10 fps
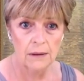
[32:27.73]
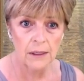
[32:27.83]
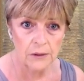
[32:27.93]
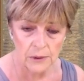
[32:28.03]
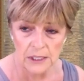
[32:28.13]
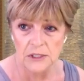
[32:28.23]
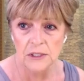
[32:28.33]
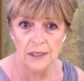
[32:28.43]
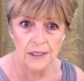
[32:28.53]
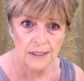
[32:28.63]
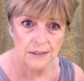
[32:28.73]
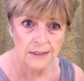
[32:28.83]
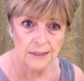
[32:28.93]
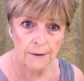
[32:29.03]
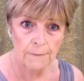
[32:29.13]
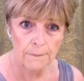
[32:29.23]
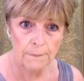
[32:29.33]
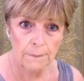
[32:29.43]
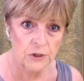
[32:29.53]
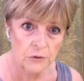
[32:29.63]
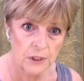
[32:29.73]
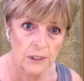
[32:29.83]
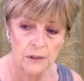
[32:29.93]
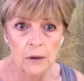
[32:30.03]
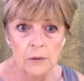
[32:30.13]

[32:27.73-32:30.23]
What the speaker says: I created this. You think